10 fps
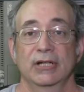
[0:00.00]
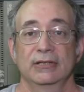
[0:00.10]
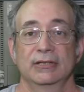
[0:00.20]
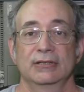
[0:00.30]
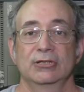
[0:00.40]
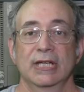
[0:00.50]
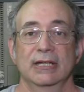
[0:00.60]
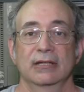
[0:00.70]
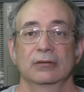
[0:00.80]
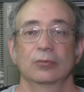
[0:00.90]
I did
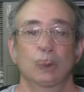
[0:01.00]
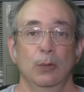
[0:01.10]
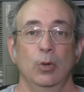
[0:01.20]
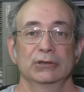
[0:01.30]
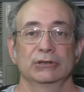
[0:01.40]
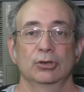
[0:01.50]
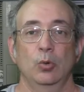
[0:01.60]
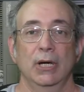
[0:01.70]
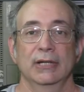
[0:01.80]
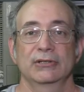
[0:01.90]
take it while watching
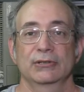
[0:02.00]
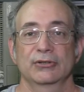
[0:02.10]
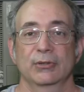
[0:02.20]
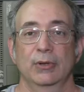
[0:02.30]
twice because I